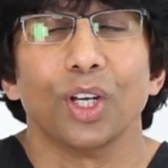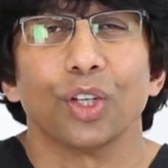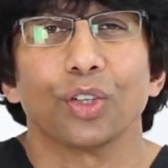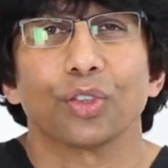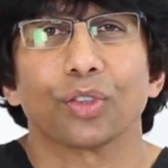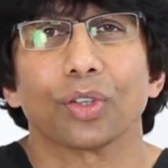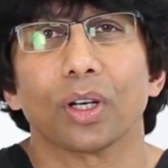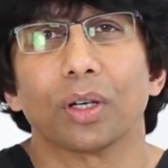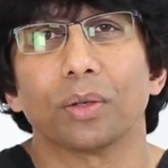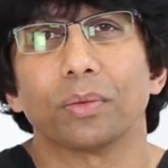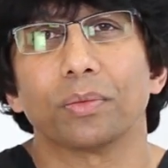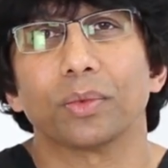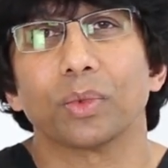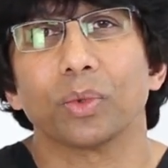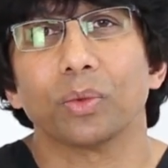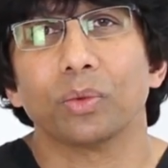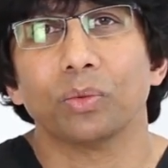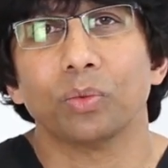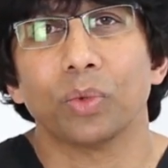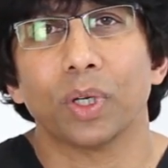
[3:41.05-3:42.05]
So
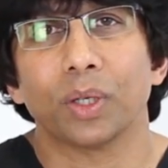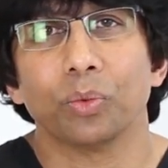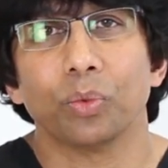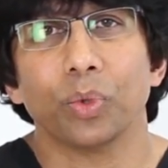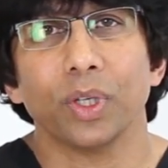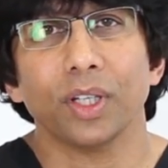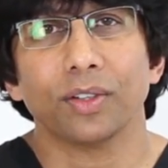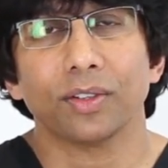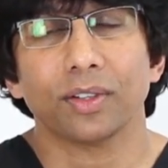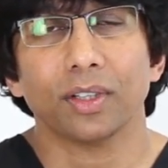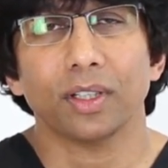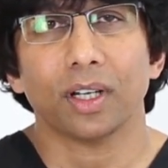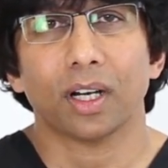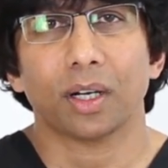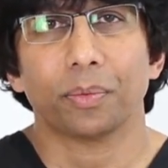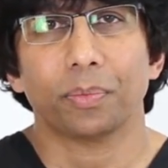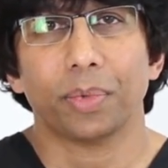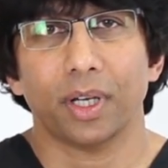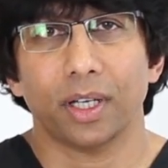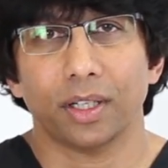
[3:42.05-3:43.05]
when we see
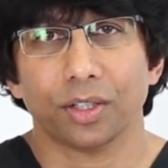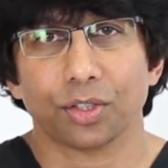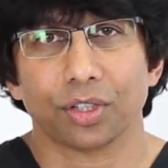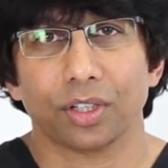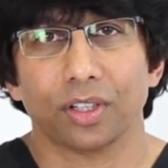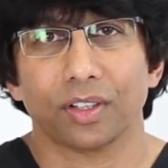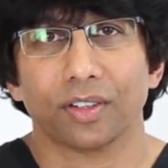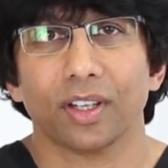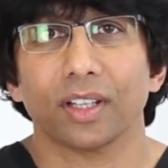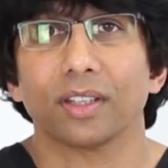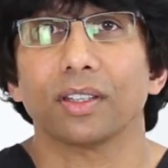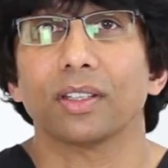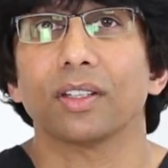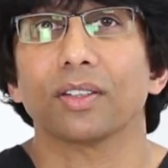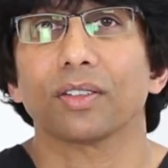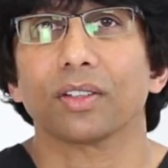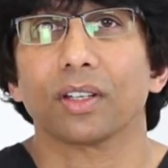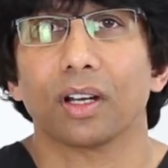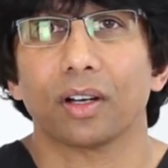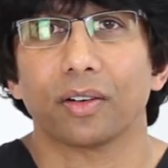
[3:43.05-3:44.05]
our patients at
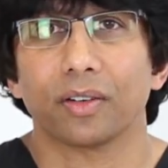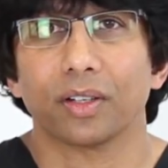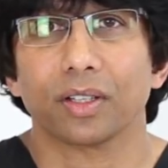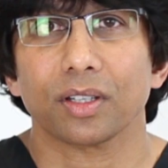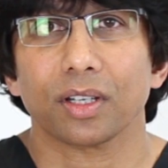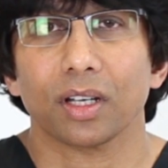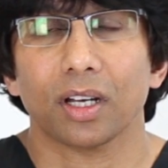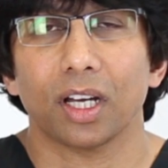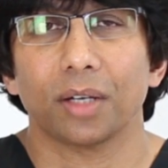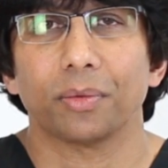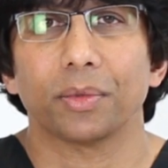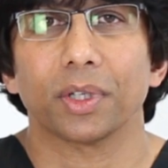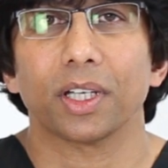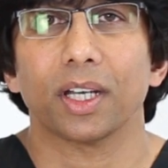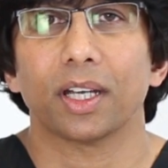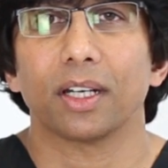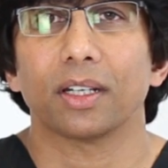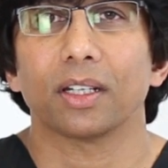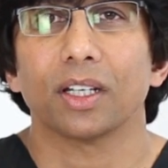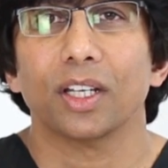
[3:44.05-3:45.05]
this current time,
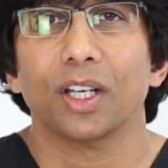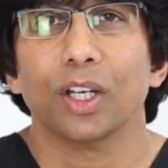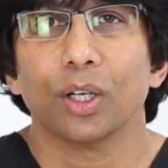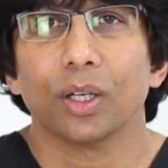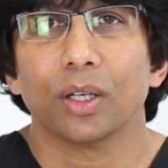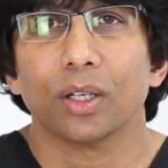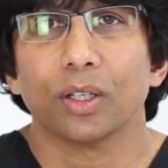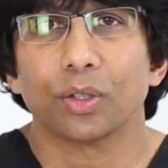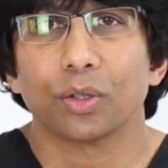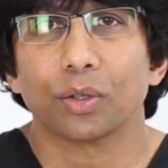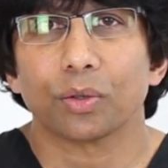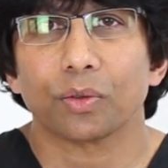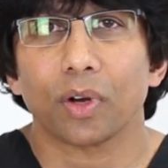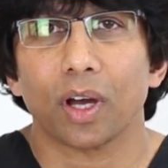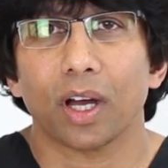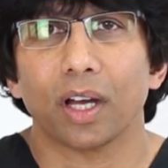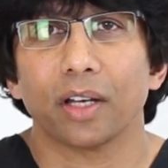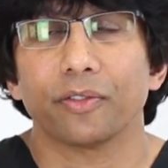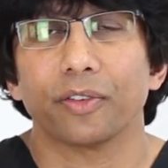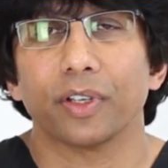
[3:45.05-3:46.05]
again,
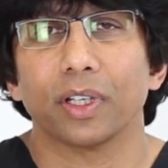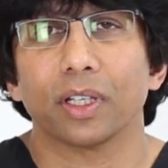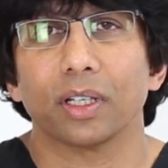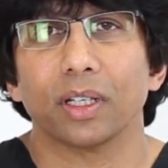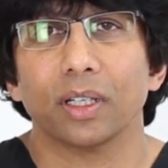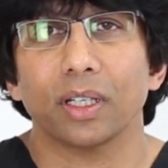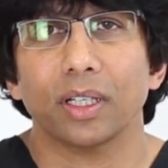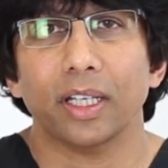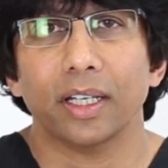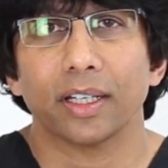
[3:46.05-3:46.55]
deriving